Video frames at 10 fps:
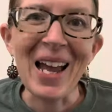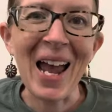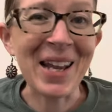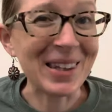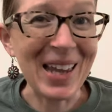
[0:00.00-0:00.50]

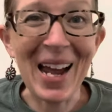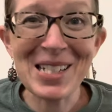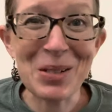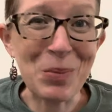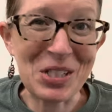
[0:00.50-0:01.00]
And
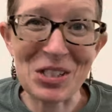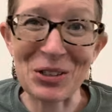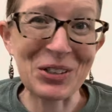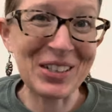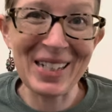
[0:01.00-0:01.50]
last but
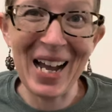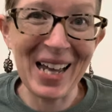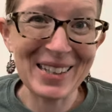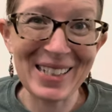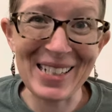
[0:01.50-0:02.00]
certainly
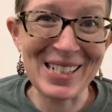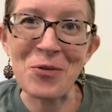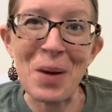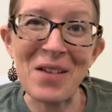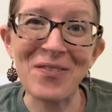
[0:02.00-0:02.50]
not least,
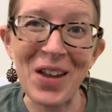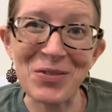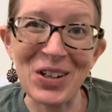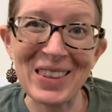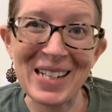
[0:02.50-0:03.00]
my
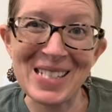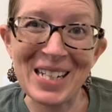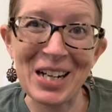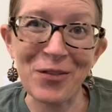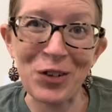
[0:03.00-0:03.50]
favorite things to
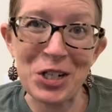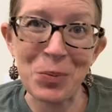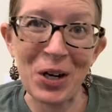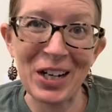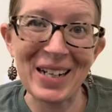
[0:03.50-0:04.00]
get at Fresh
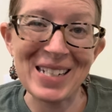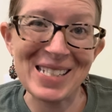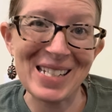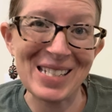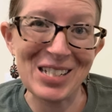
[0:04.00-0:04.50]
Market is
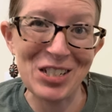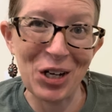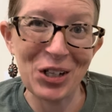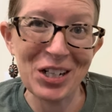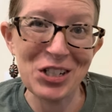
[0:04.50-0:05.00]
this
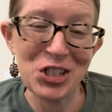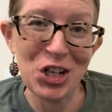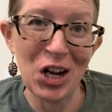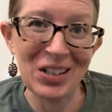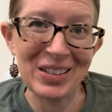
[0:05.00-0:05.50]
dark
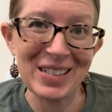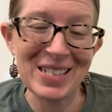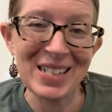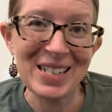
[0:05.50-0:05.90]
chocolate